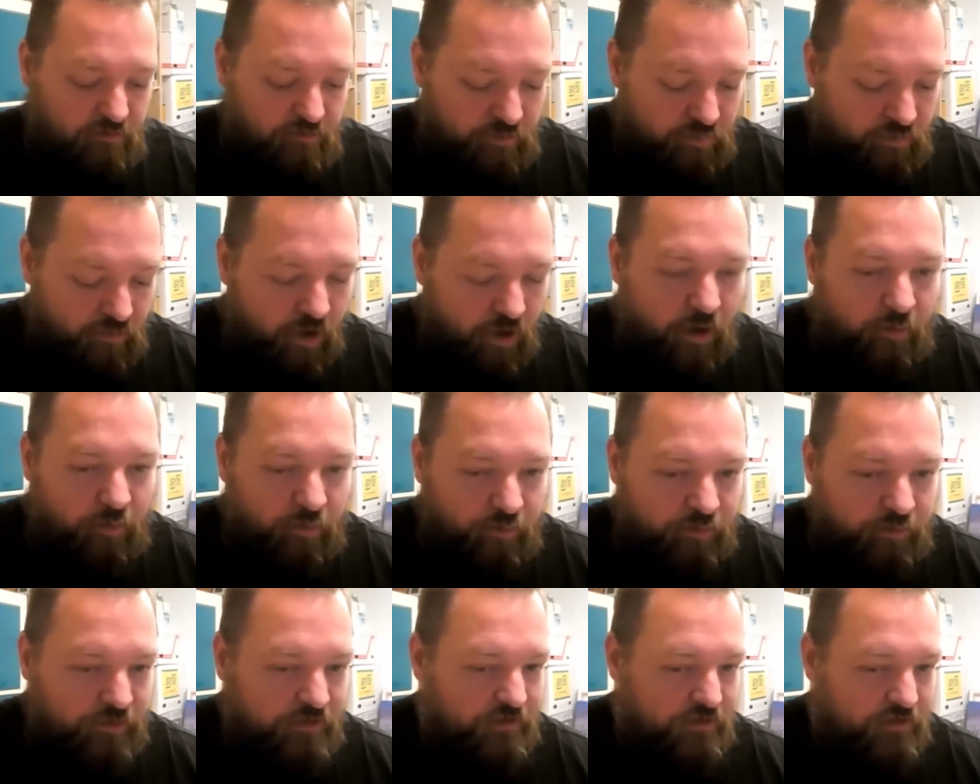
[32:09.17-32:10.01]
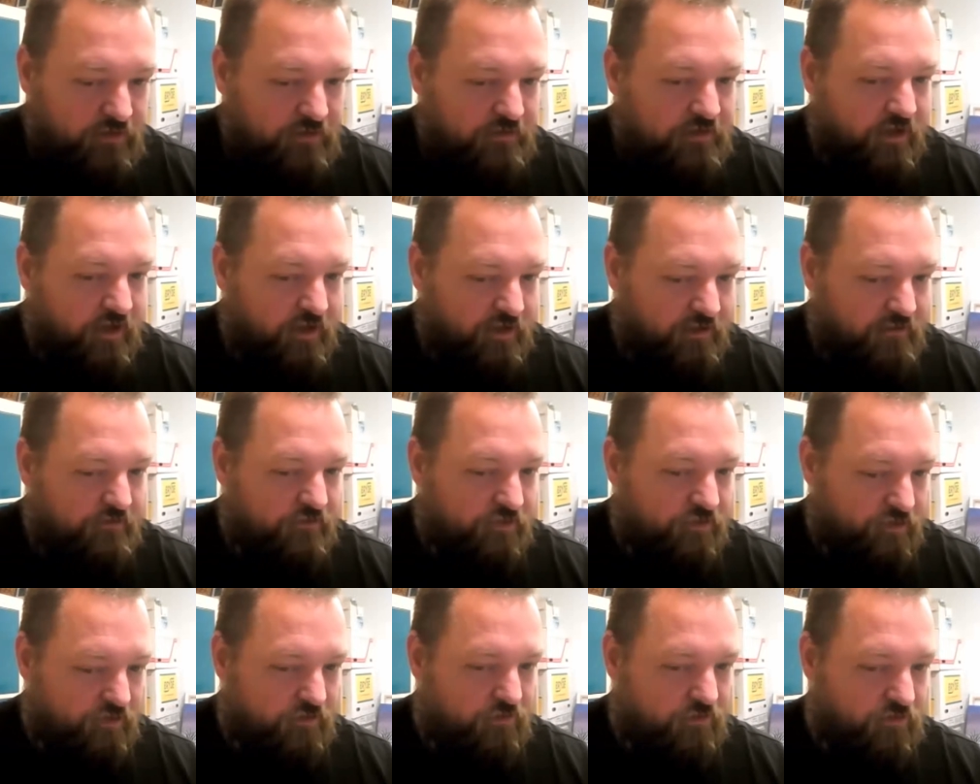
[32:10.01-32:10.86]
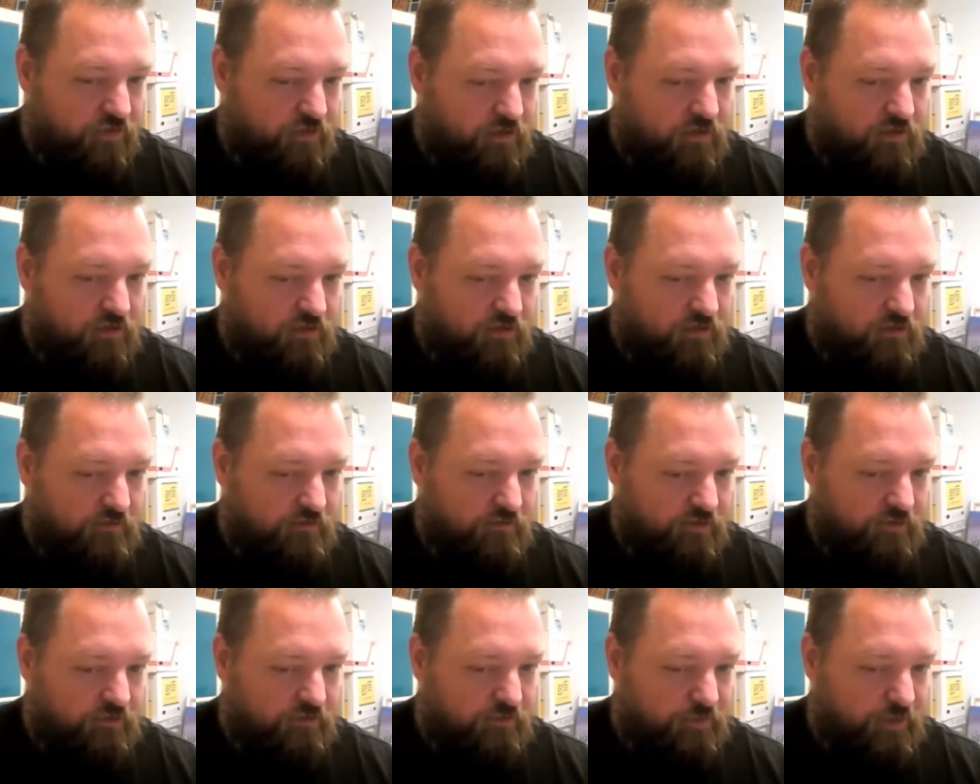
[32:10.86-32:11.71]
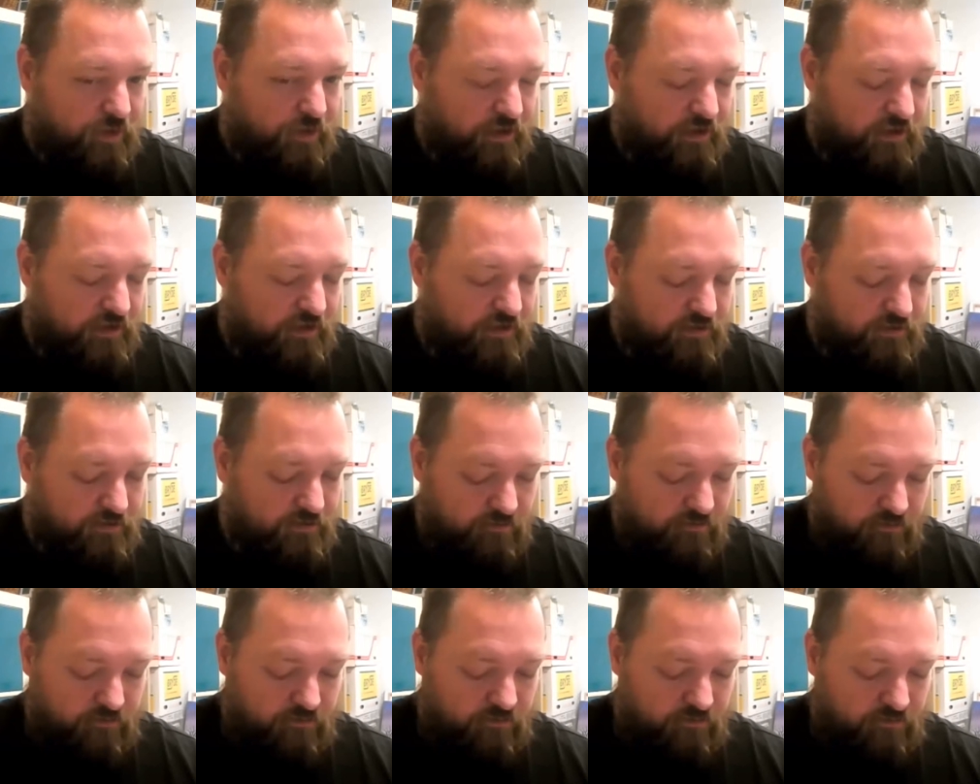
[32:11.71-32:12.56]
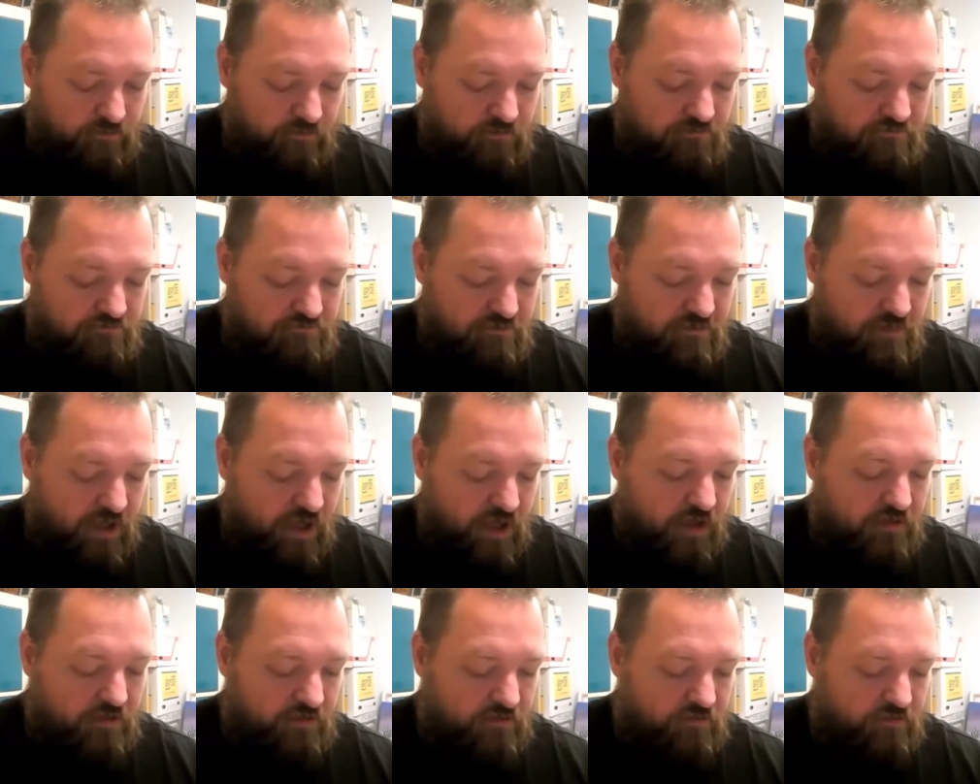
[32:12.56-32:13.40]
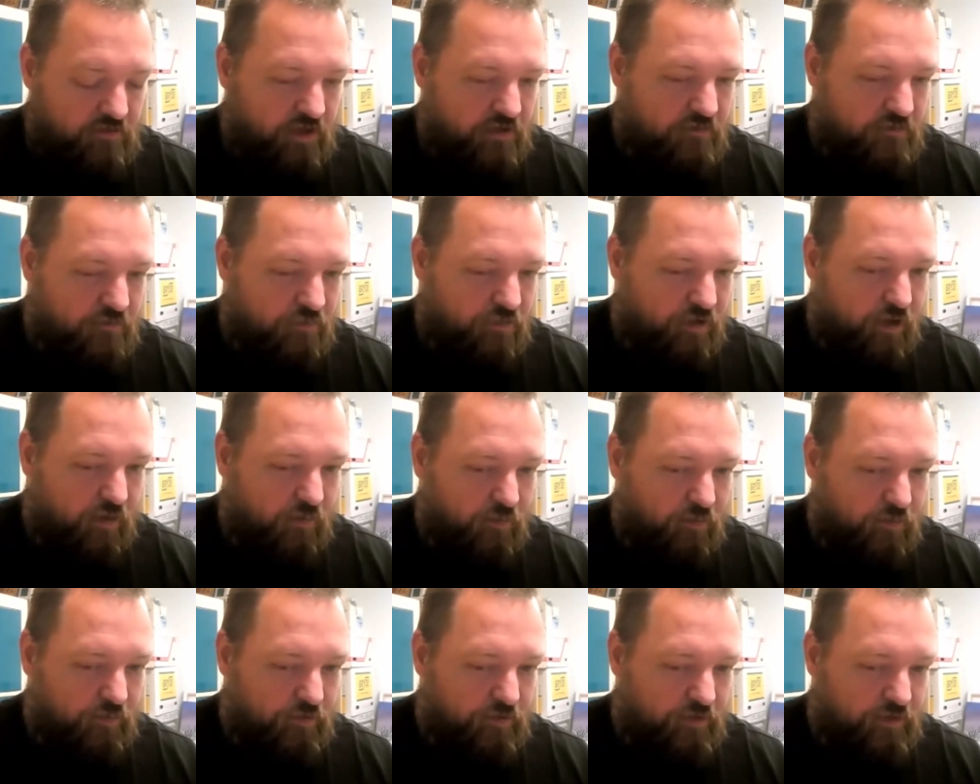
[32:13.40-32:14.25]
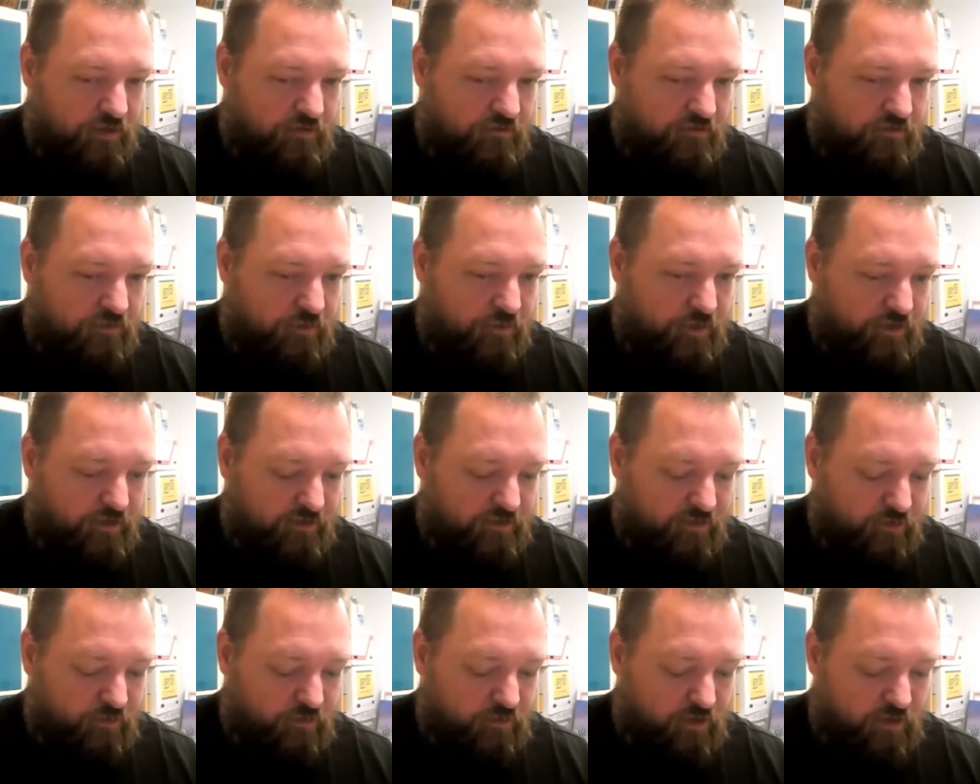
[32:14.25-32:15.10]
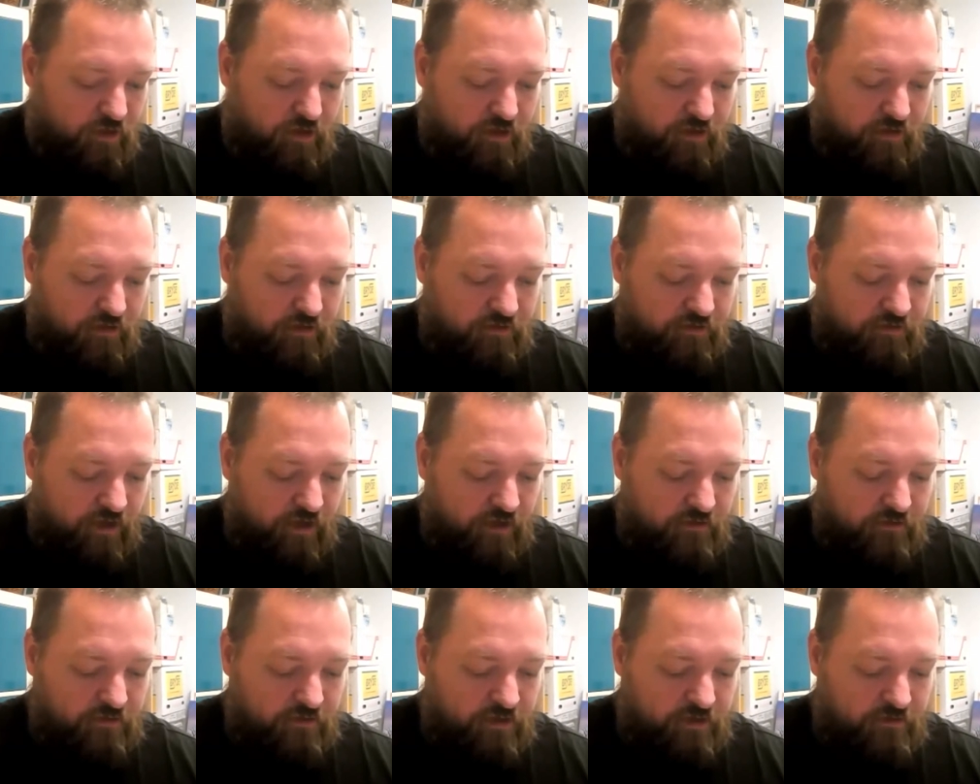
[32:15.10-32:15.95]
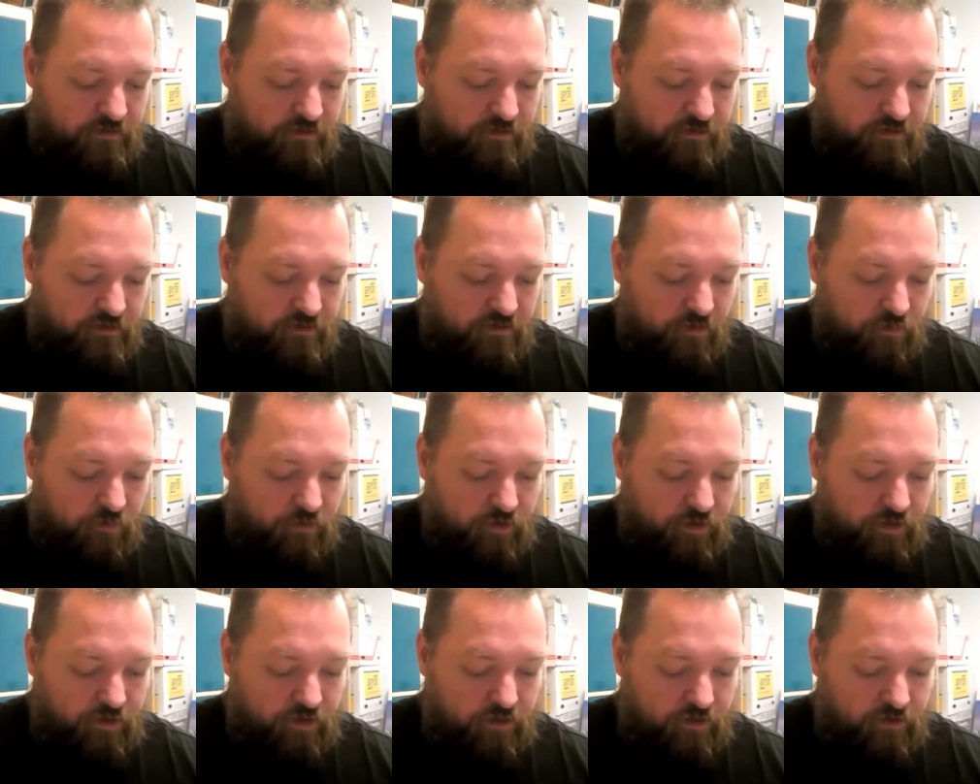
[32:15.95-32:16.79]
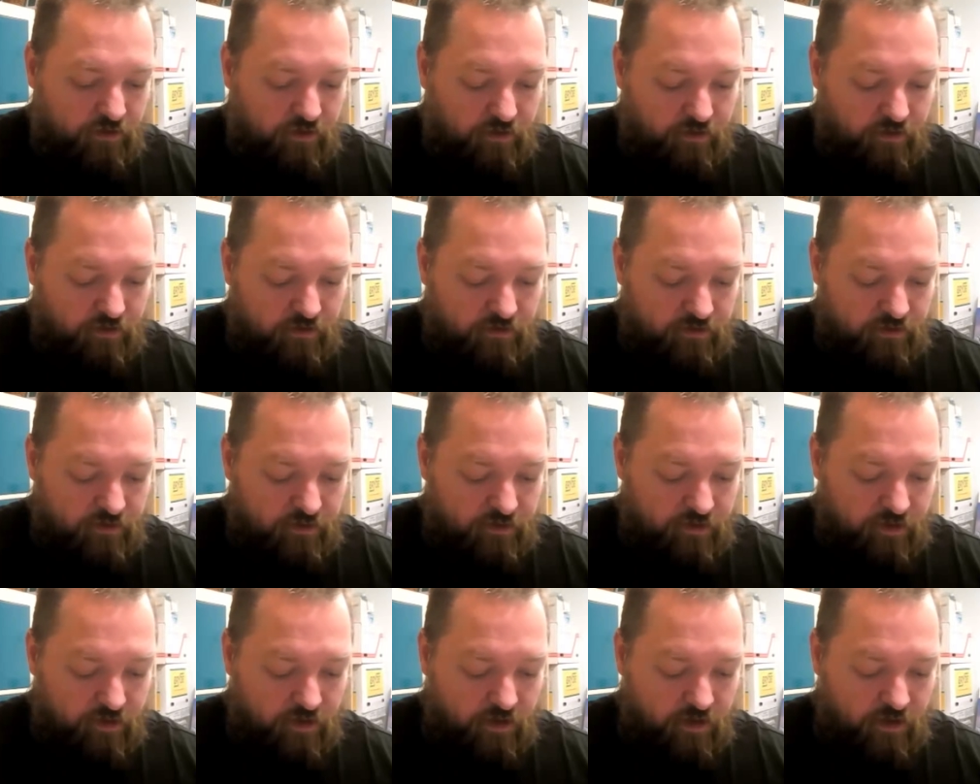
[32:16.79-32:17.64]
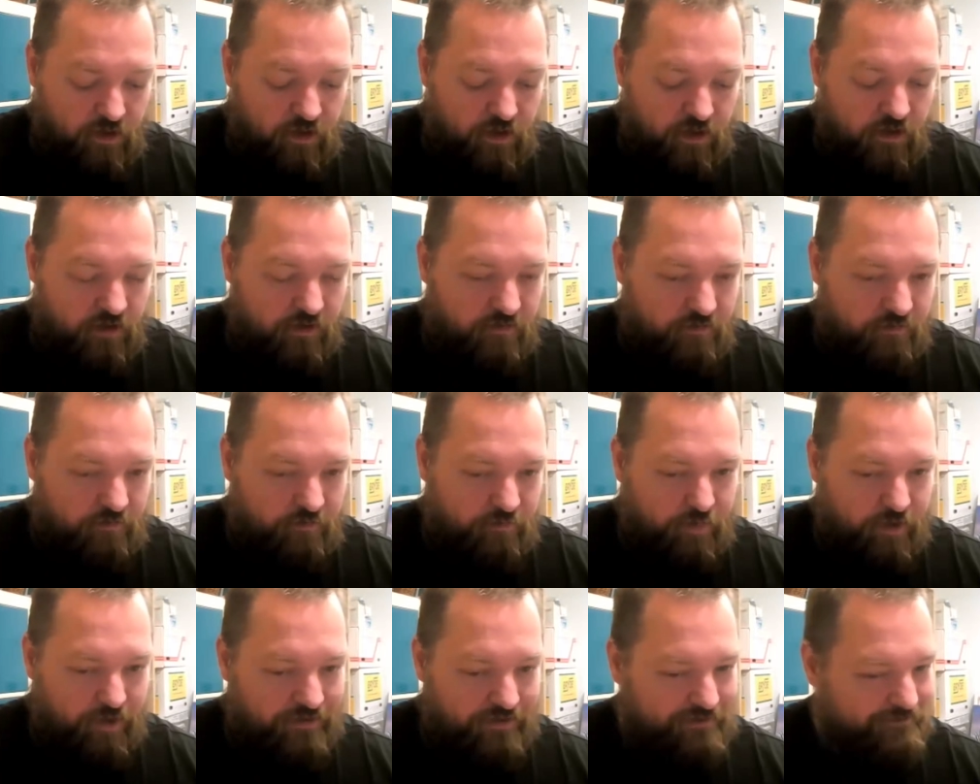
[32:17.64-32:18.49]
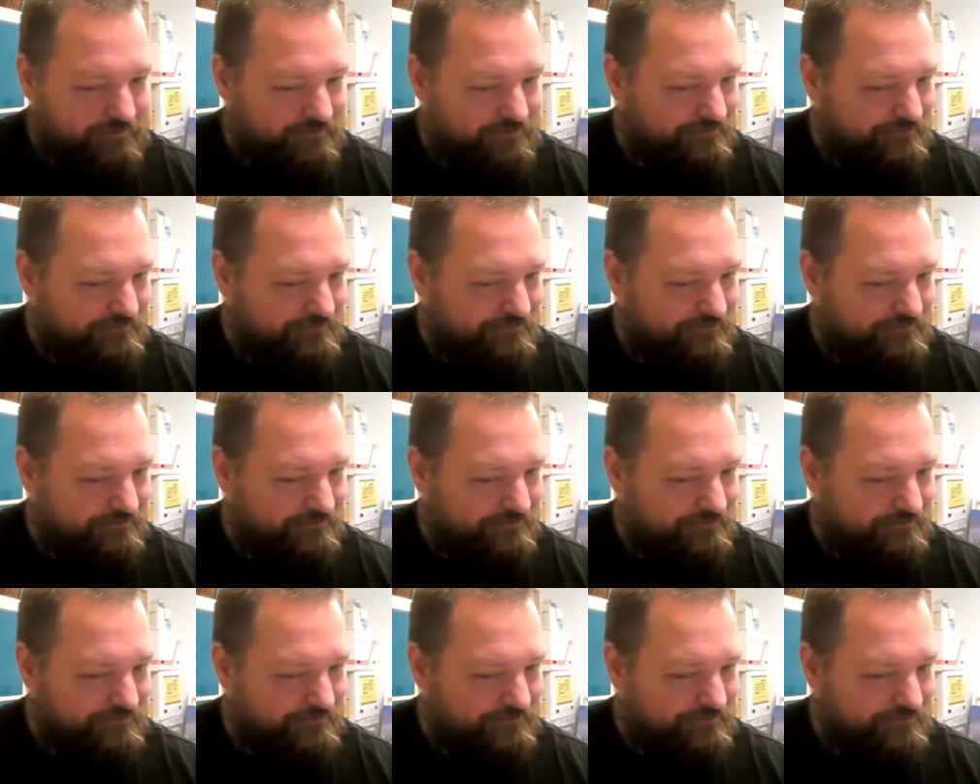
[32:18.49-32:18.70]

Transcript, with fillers: probably the 10 first one on the first page that's that's probably the information we are going to digest in some way or another but